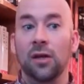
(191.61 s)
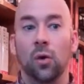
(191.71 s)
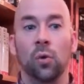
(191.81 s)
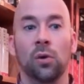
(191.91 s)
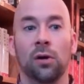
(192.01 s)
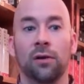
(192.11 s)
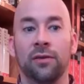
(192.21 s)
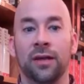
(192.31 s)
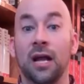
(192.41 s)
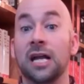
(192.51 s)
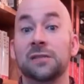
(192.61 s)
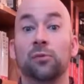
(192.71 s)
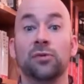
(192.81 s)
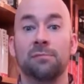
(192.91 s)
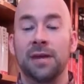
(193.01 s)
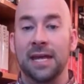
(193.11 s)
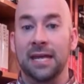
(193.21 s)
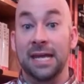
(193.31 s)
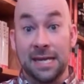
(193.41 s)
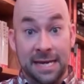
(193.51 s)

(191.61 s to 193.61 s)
or the Gospels being in